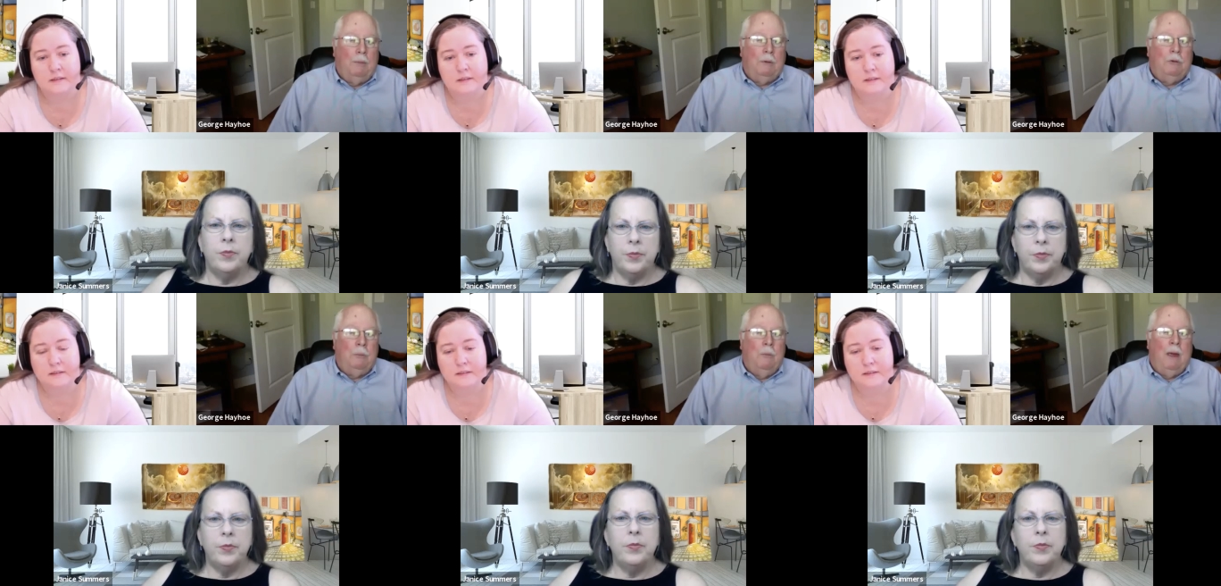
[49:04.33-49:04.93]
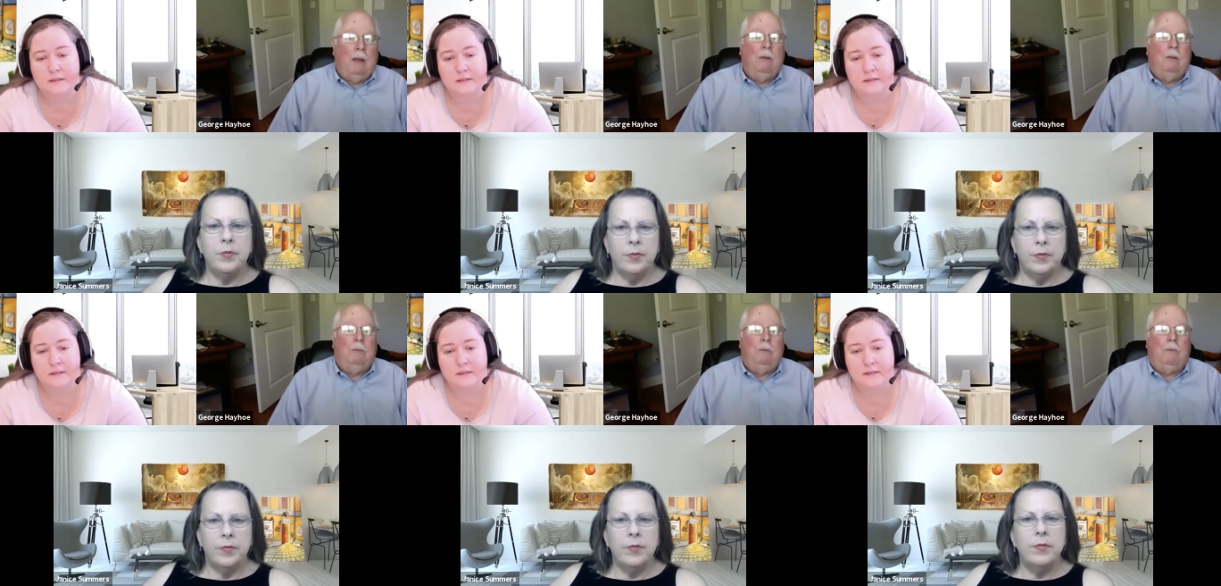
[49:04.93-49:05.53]
Speaker 1: to make
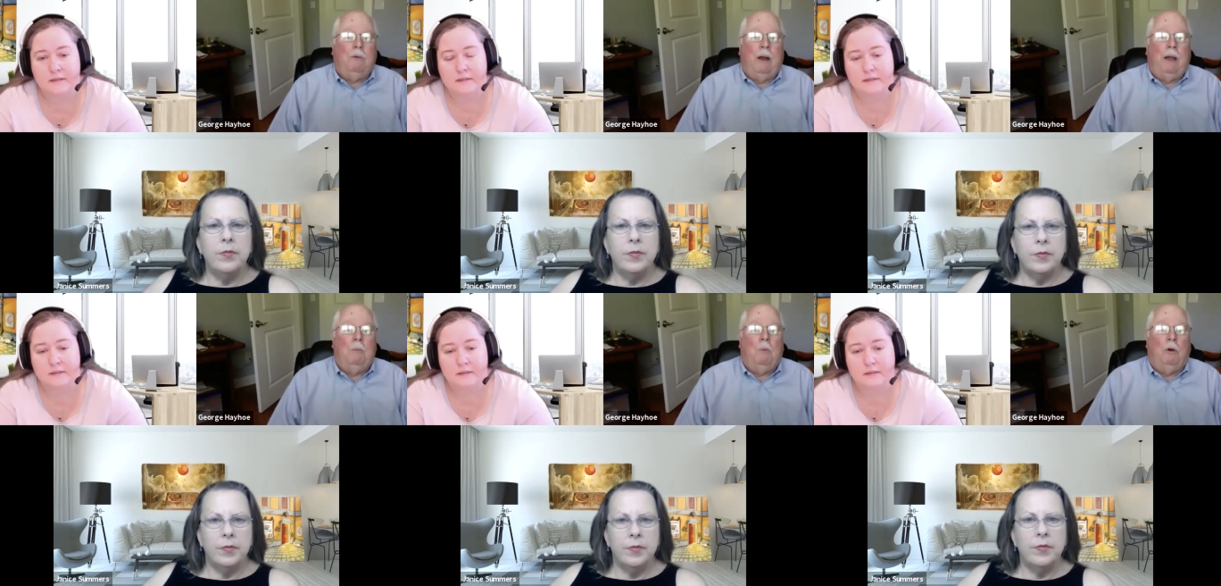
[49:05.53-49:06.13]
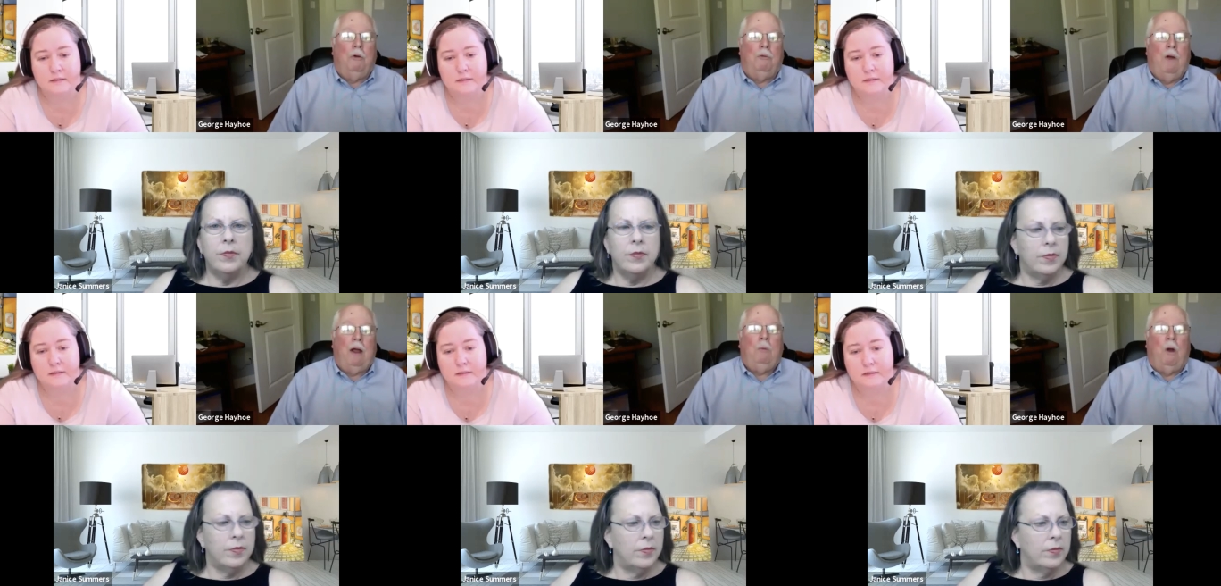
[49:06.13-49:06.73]
the writing more
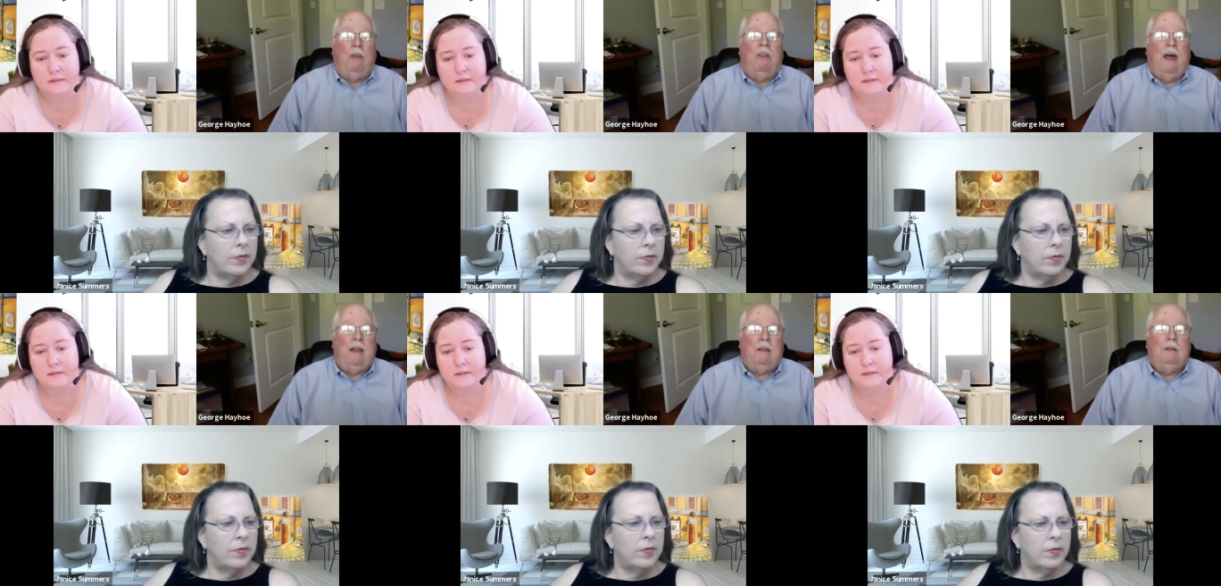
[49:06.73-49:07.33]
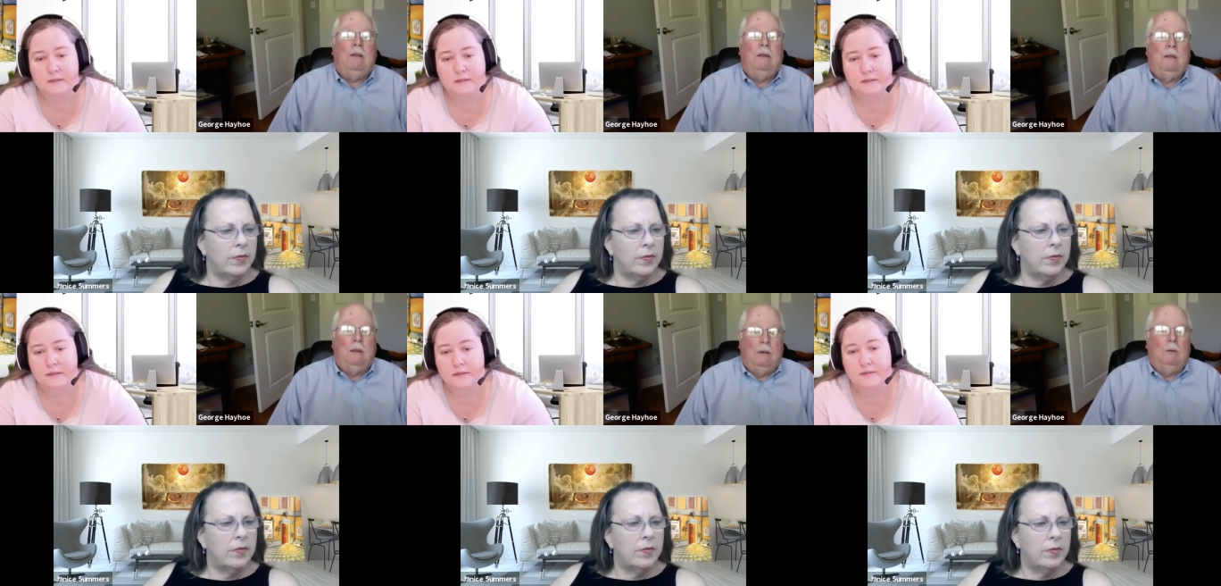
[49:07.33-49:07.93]
direct where that
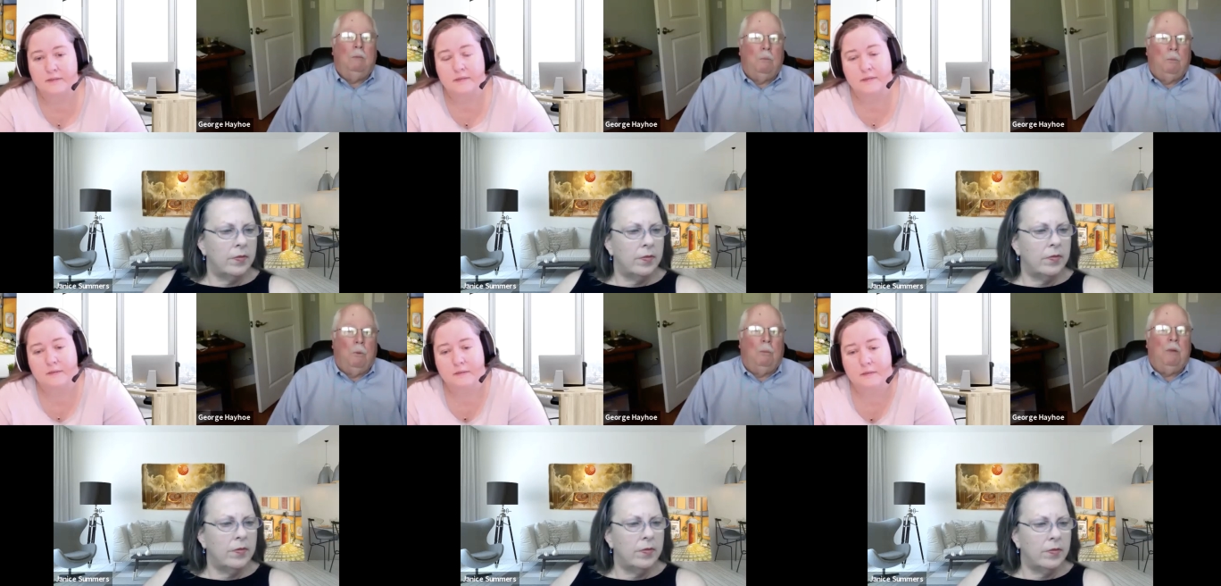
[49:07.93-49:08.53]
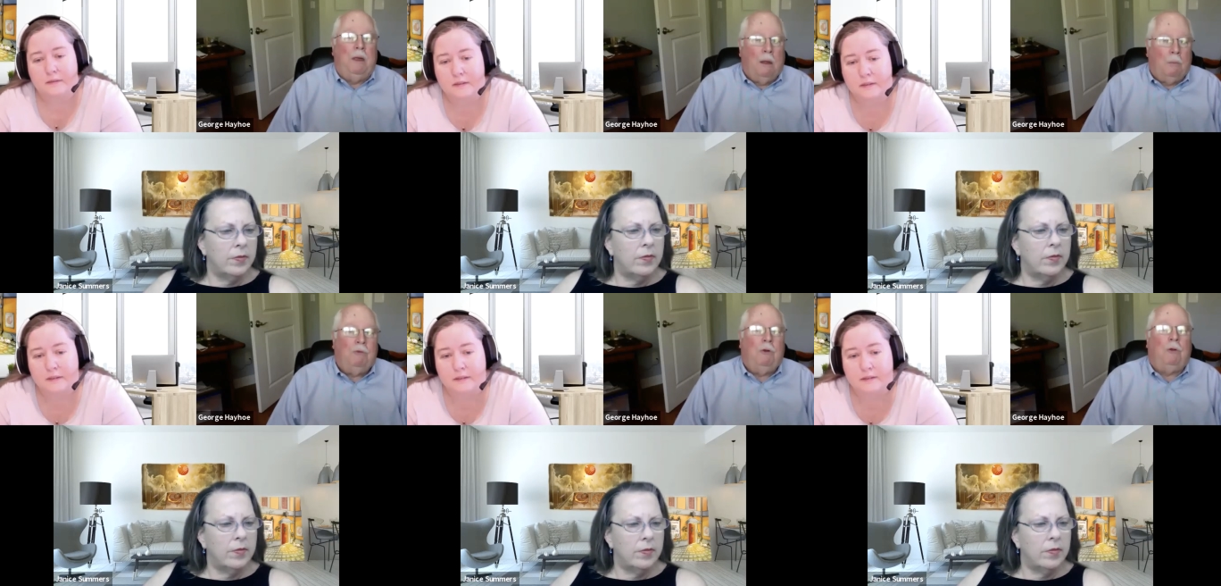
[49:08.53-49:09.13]
will be
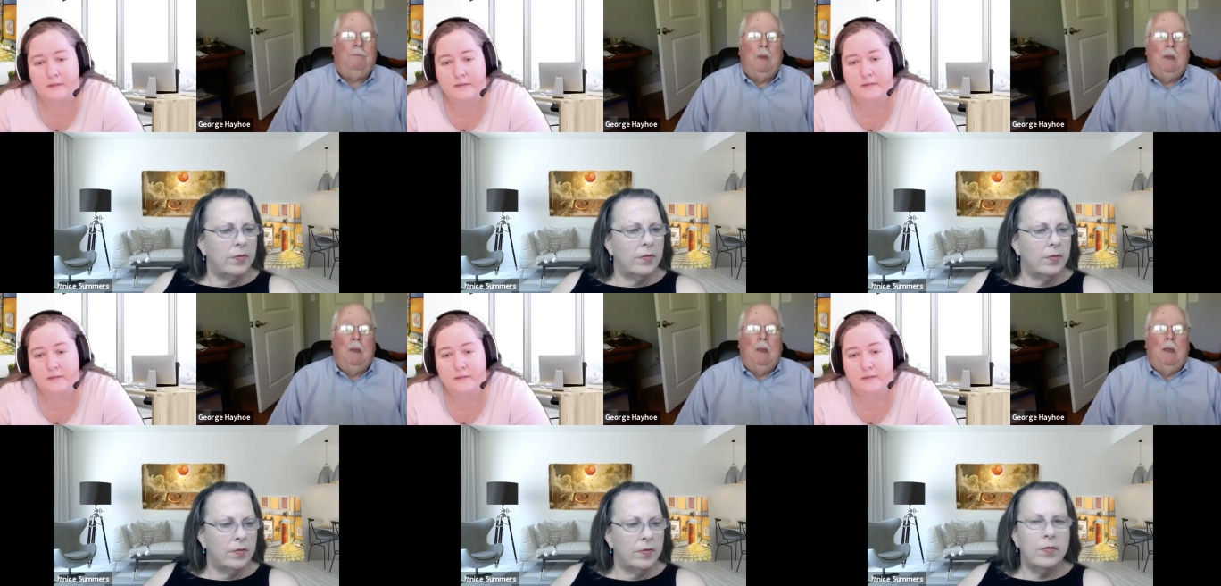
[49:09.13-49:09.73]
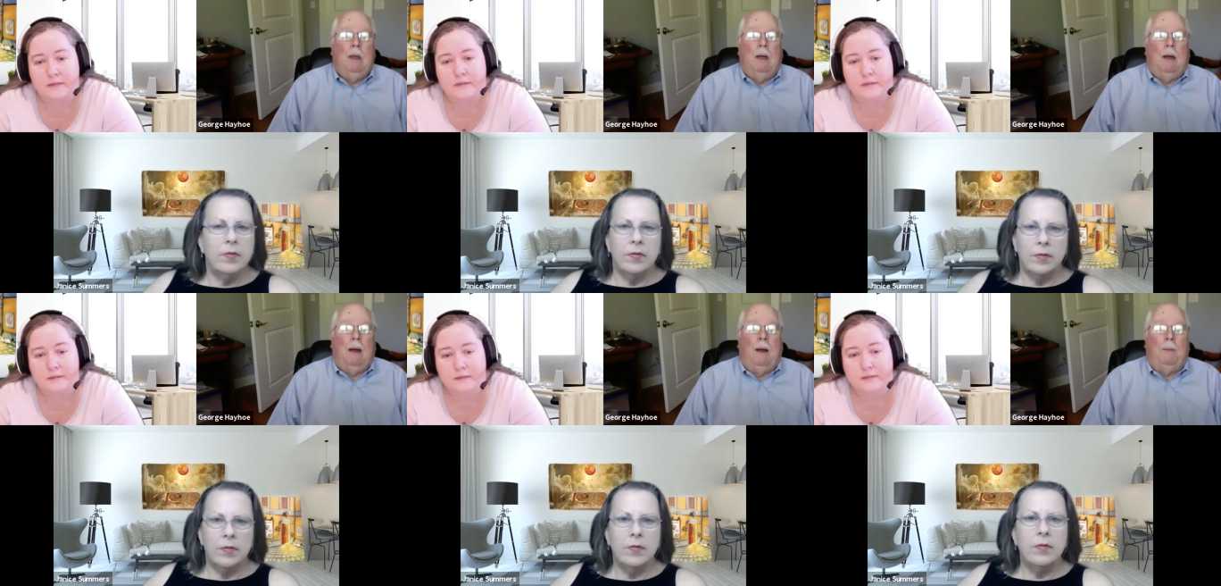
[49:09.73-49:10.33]
helpful.
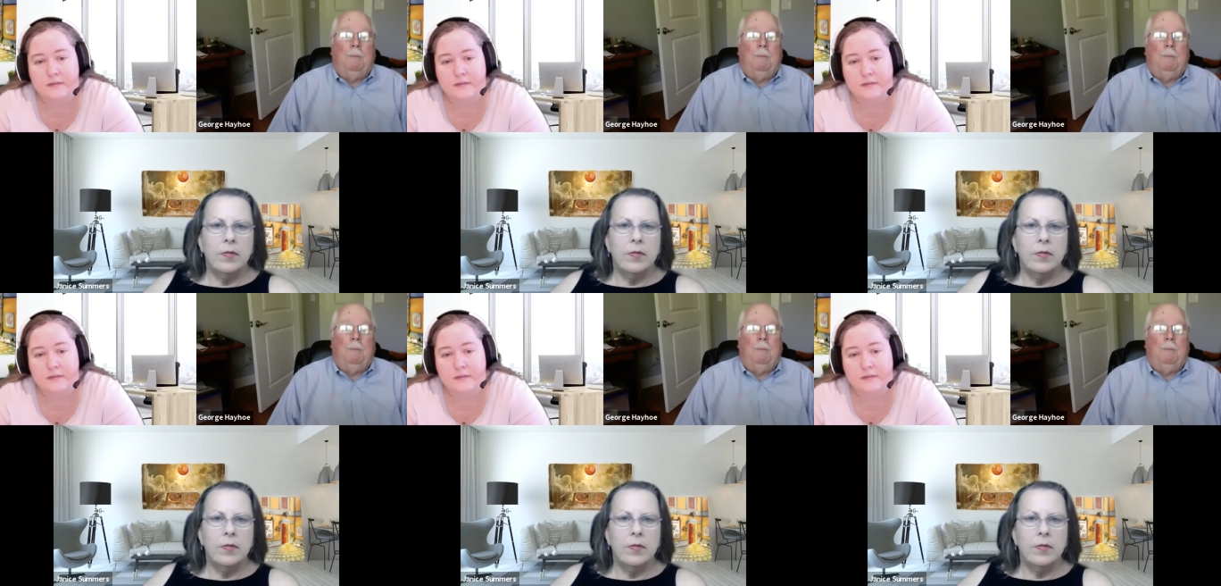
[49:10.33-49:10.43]
Uh,